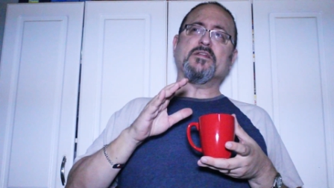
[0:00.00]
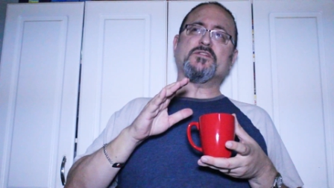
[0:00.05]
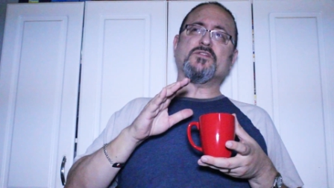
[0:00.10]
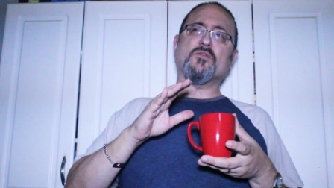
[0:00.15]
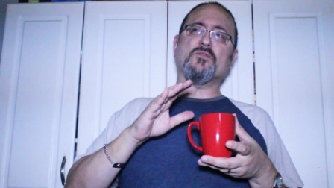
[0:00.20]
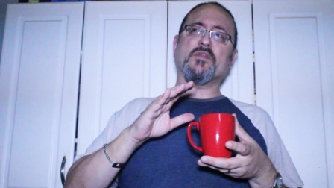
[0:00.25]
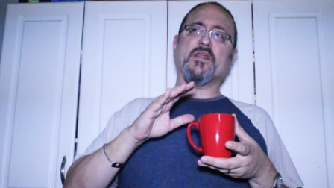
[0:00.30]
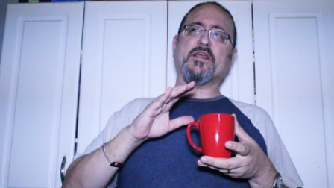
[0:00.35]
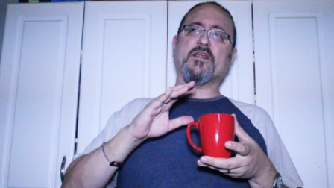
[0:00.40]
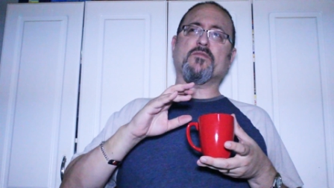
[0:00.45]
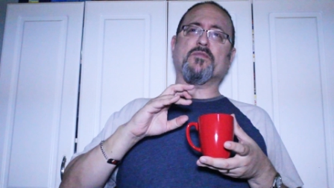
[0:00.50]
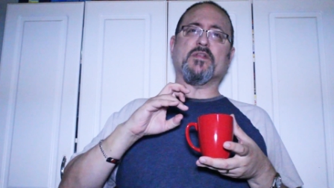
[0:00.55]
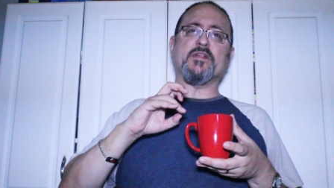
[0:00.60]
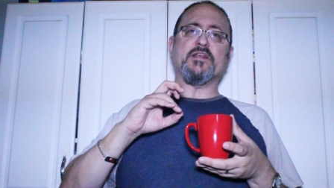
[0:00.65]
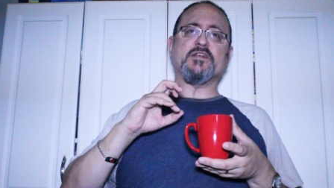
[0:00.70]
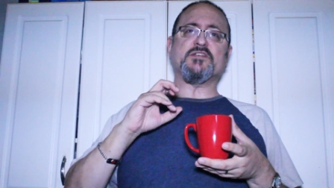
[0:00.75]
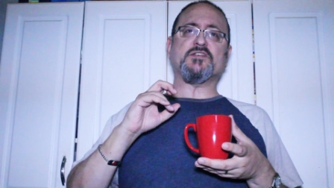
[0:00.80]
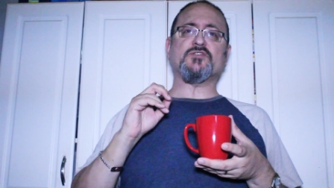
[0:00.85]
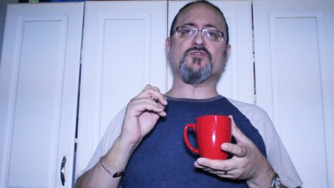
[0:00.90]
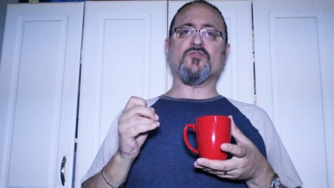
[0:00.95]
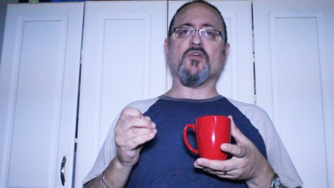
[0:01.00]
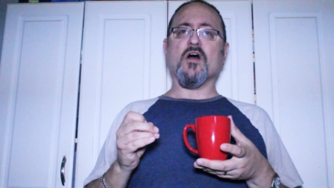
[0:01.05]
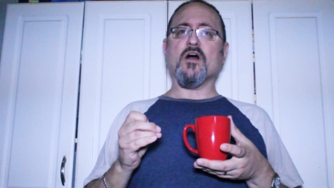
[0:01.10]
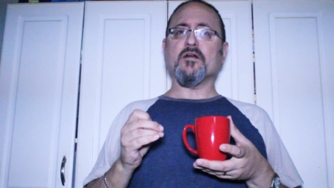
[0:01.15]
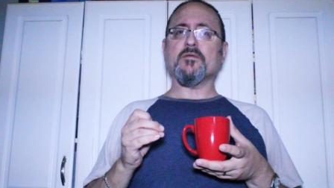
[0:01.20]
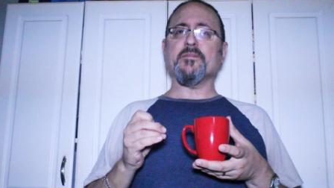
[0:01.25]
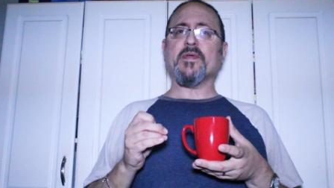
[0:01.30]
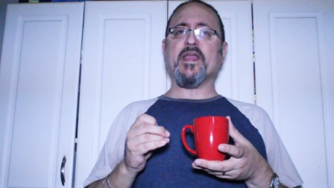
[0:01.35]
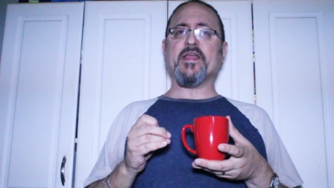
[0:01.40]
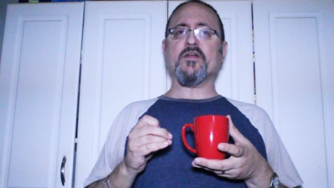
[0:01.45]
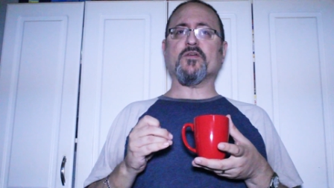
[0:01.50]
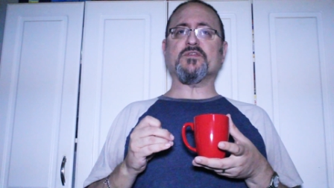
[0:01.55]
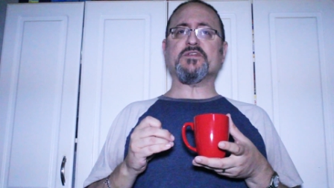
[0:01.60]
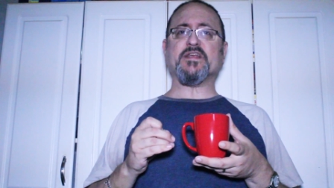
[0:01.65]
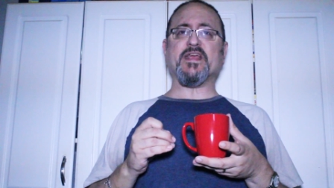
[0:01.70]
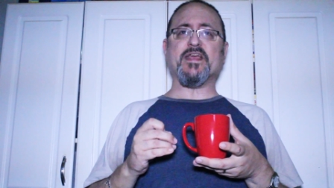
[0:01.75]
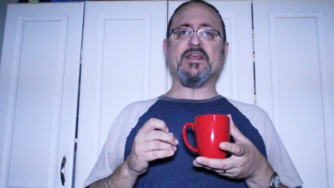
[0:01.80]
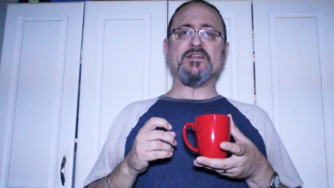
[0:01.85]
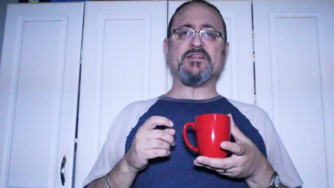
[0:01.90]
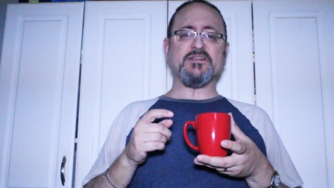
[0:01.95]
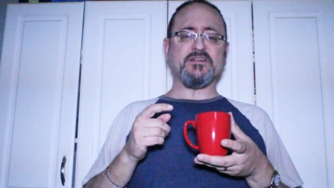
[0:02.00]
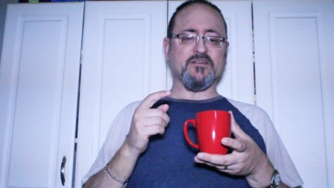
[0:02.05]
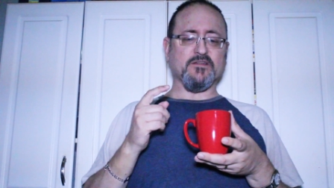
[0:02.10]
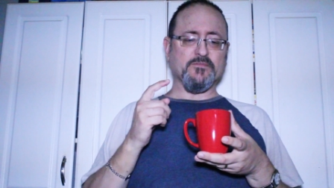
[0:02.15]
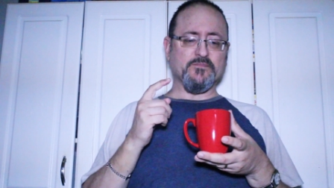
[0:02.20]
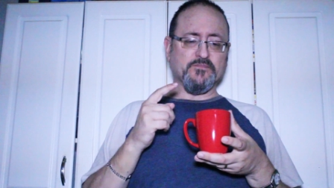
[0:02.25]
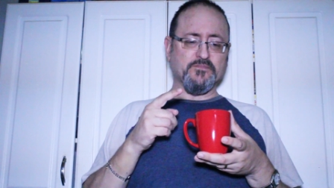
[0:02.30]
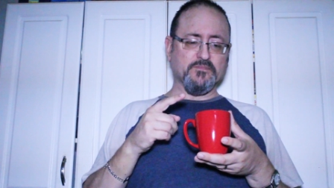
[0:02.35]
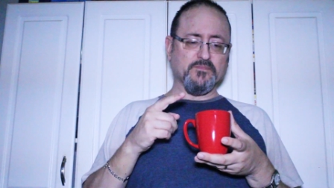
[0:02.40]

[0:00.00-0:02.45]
don't like a really strong mango taste,